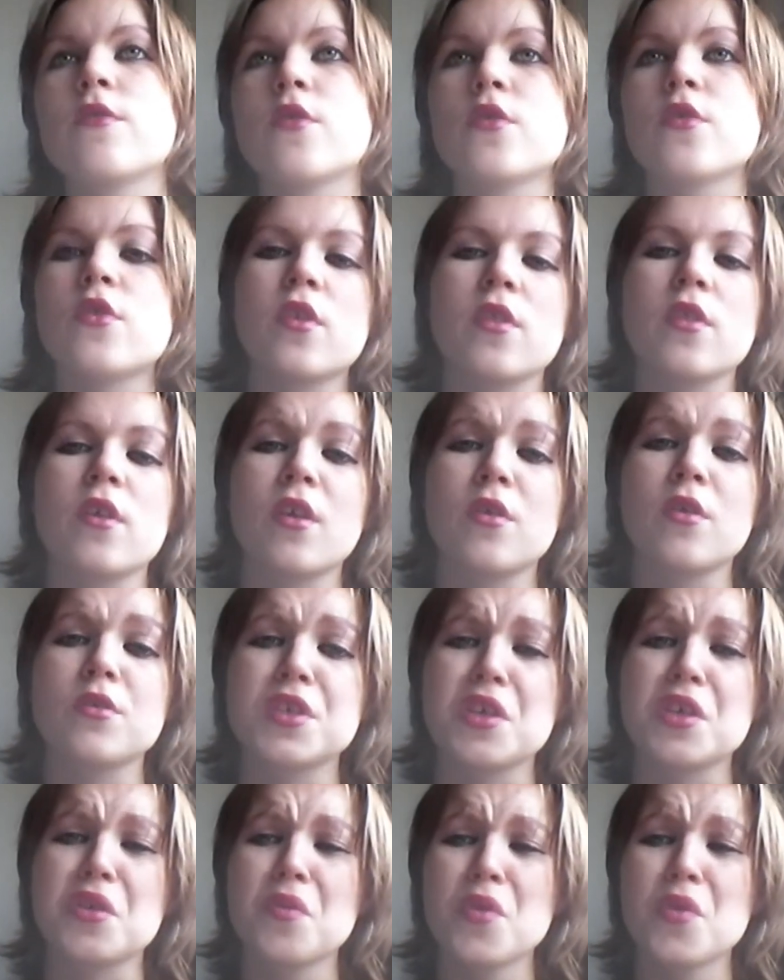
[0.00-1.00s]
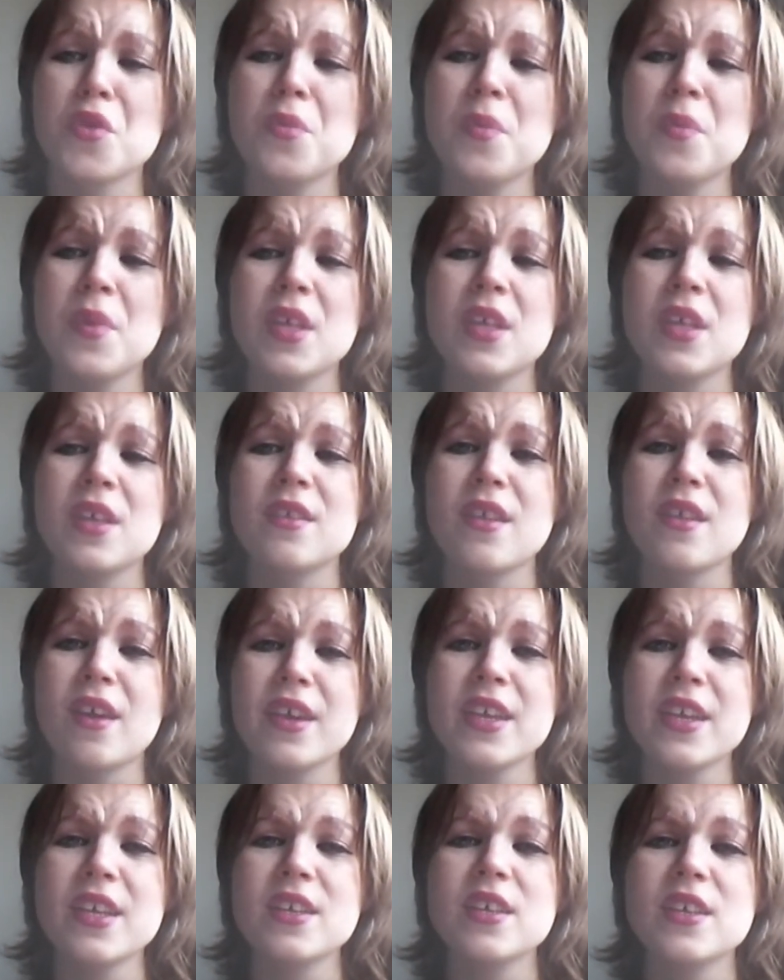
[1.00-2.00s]
on another hotel room
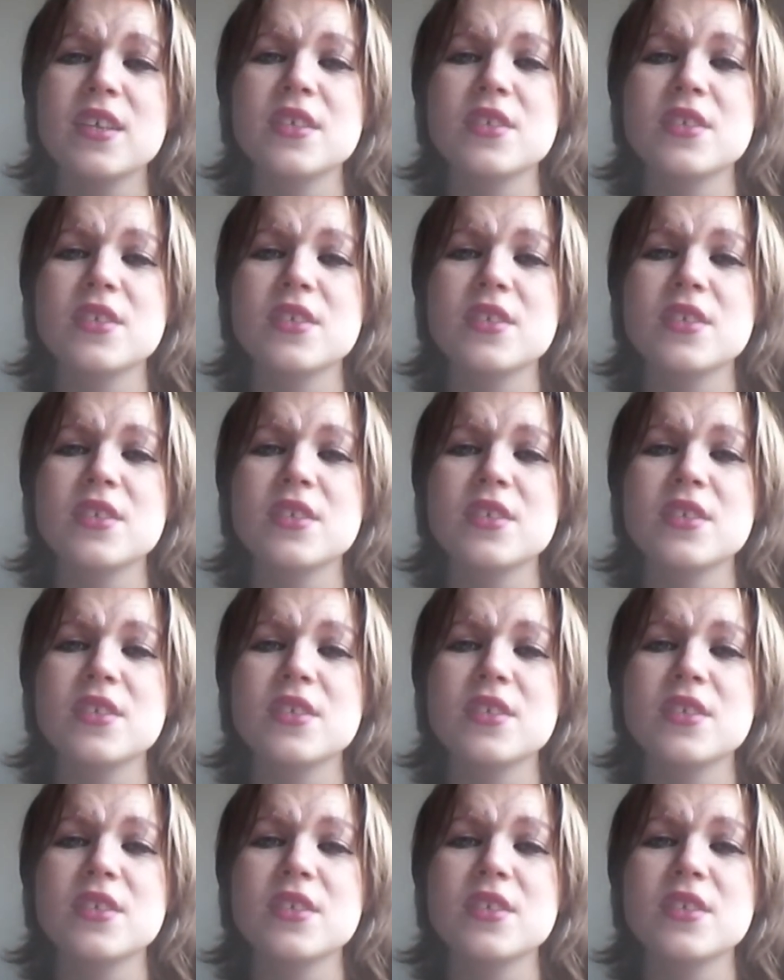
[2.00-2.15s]
night.